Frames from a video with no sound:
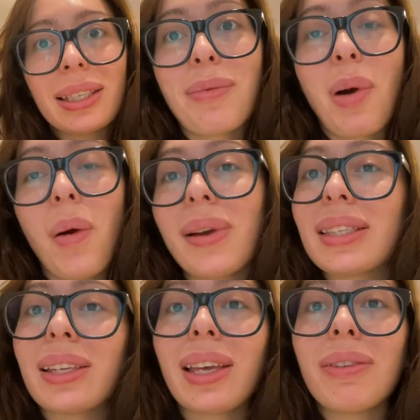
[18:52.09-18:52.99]
So I'm
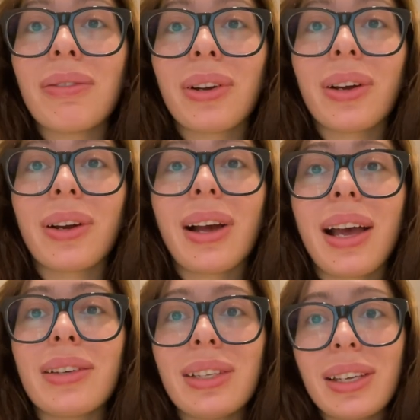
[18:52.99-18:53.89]
always looking for
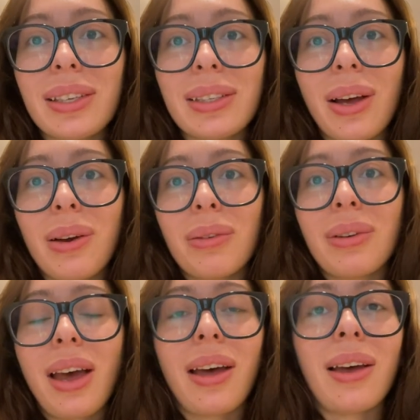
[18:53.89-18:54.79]
ideas
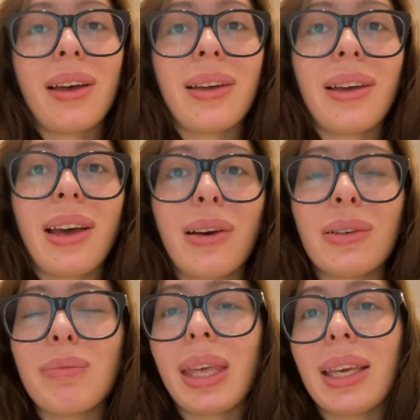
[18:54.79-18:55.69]
on uh, how
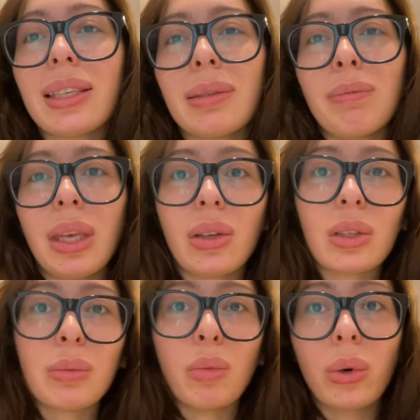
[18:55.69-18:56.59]
to make his
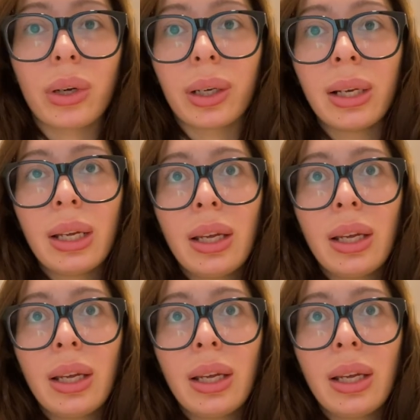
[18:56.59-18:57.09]
meals more